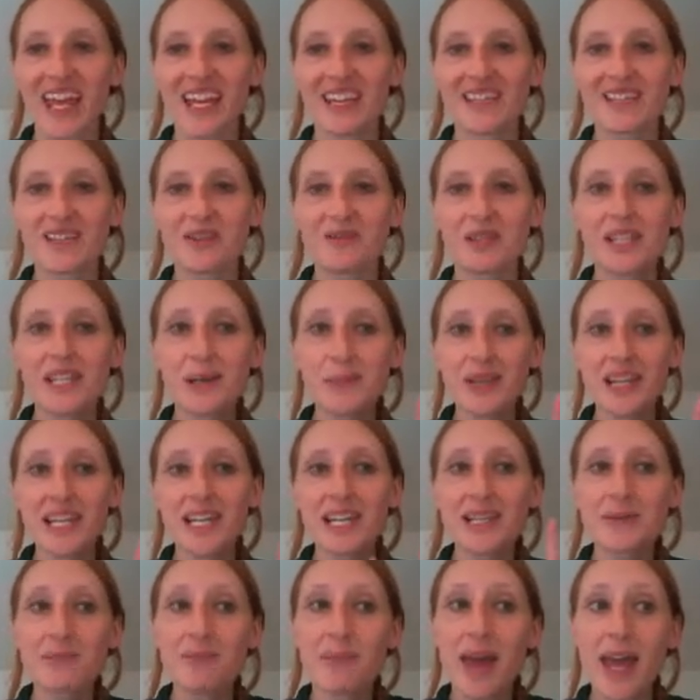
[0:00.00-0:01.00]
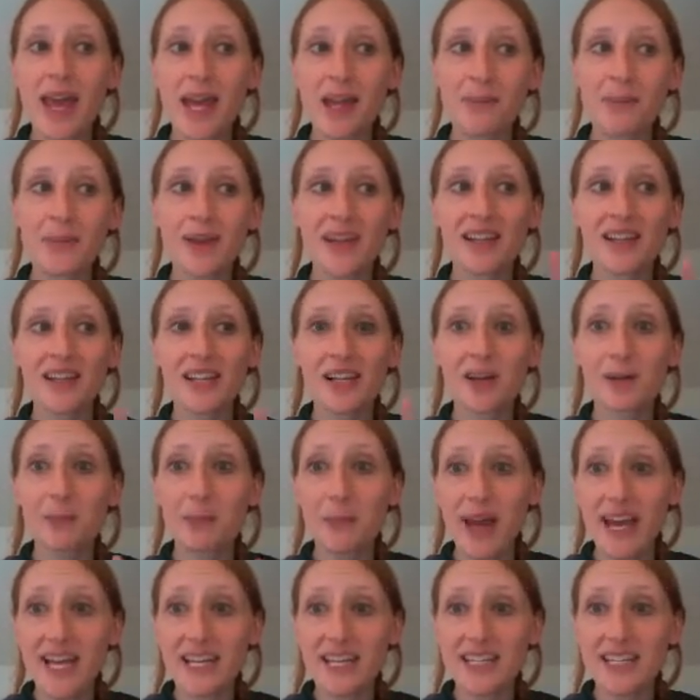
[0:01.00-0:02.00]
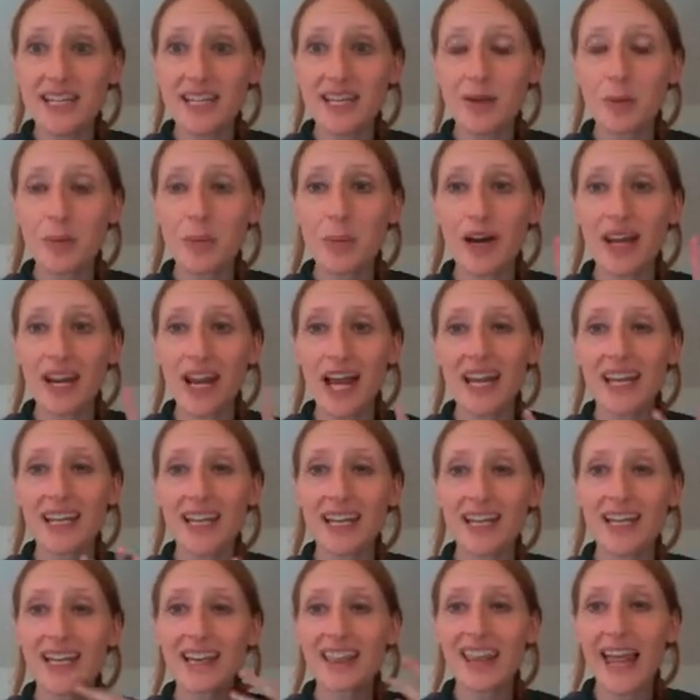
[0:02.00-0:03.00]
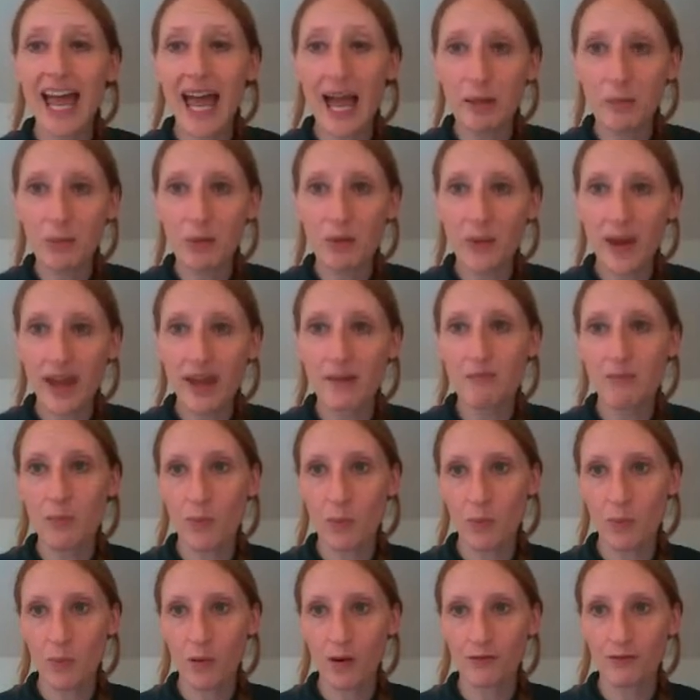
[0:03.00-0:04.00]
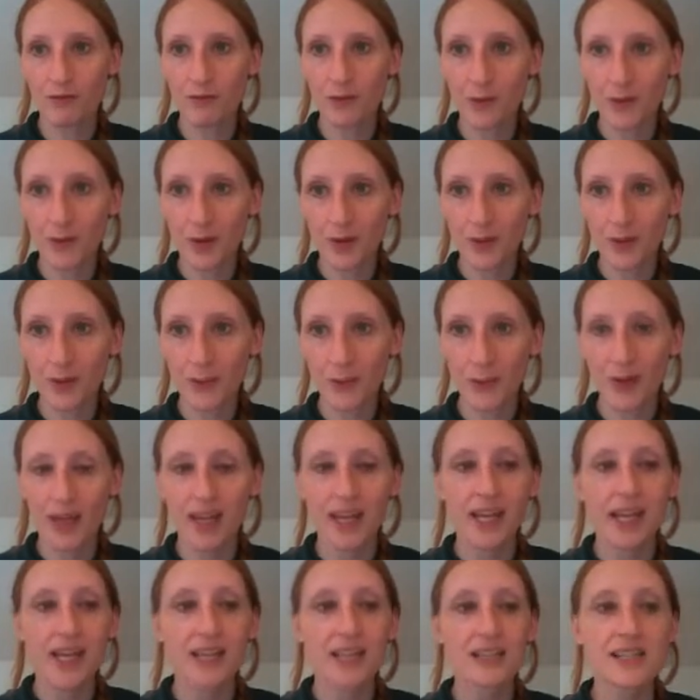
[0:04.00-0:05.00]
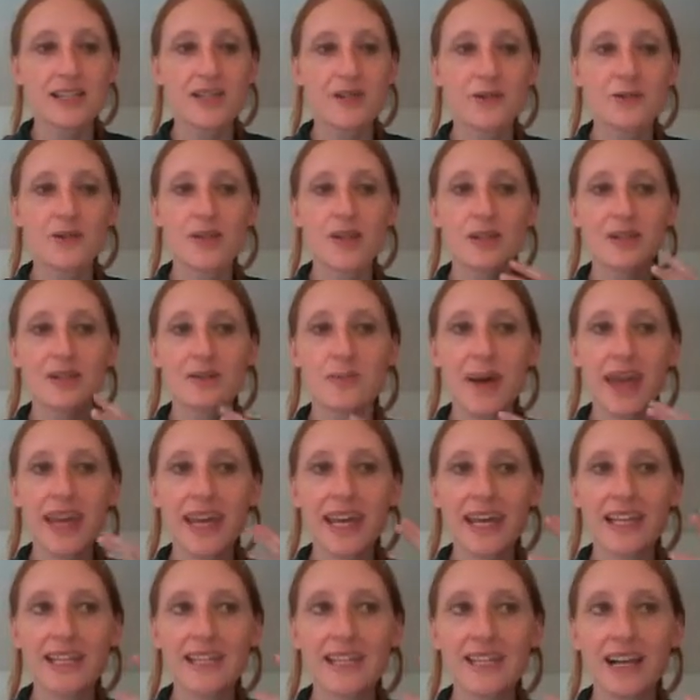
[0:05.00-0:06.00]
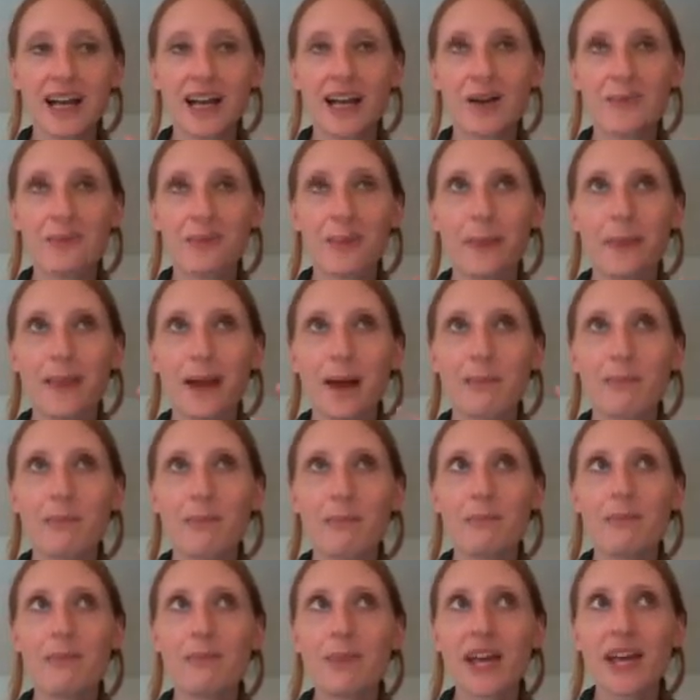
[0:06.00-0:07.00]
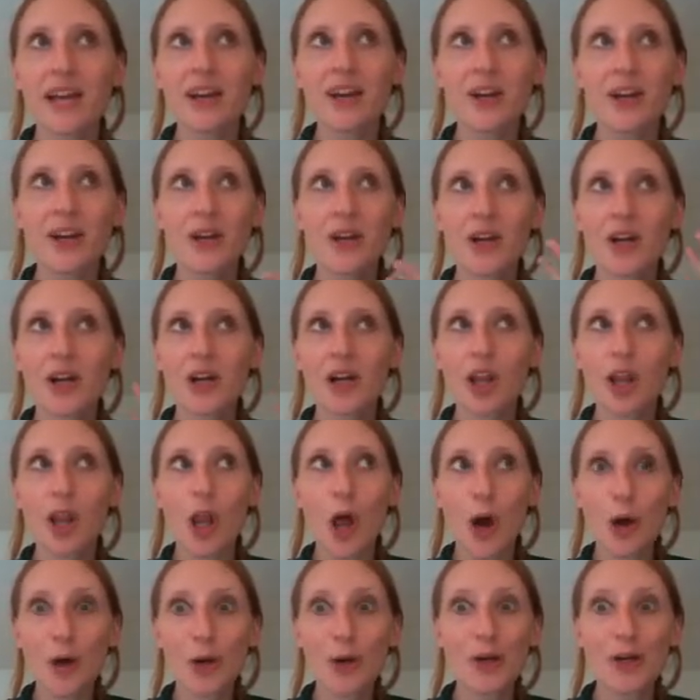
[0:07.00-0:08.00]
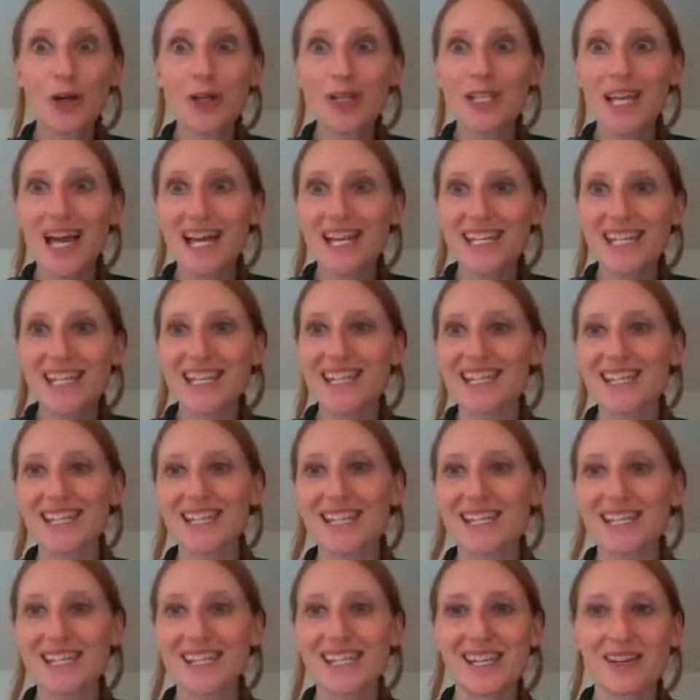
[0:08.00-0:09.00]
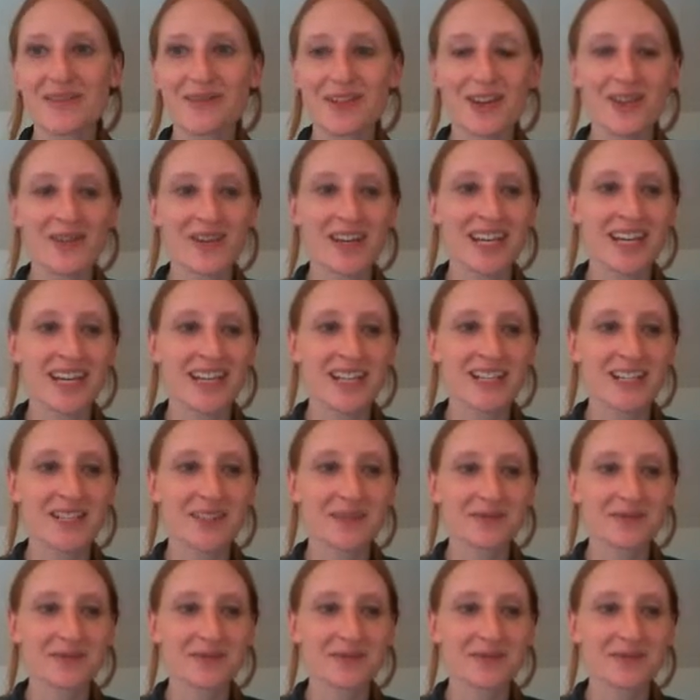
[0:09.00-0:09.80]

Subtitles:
So some of these may be a little basic, but I can elaborate more for you to make it a bigger, longer sentences if you need.